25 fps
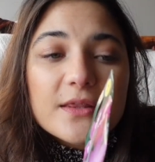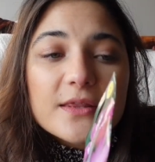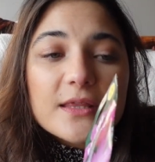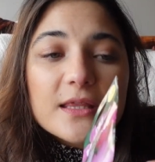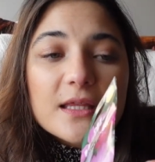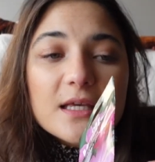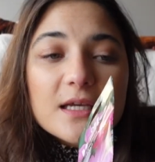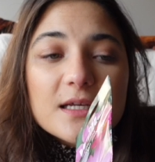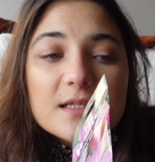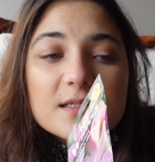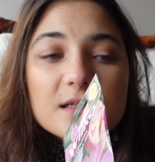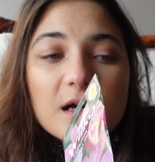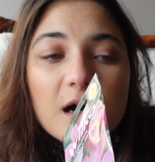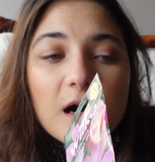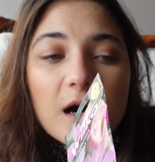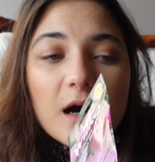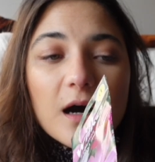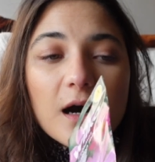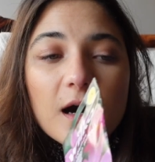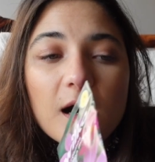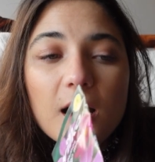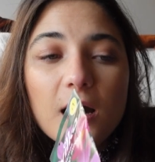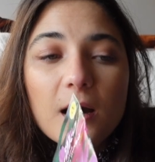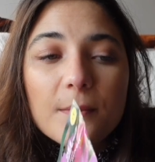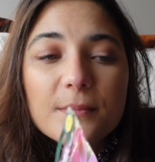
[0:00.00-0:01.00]
These
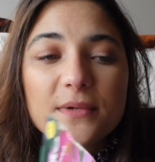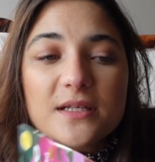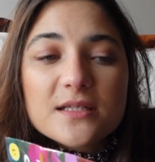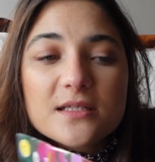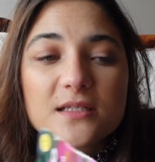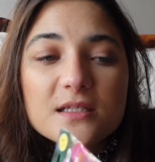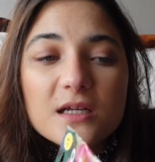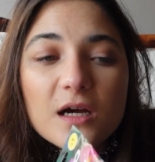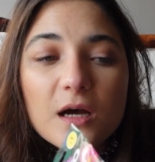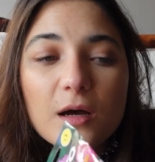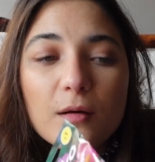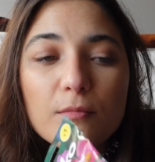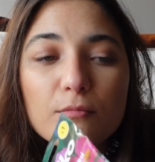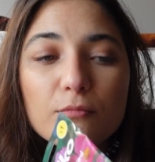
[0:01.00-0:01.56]
are Mr.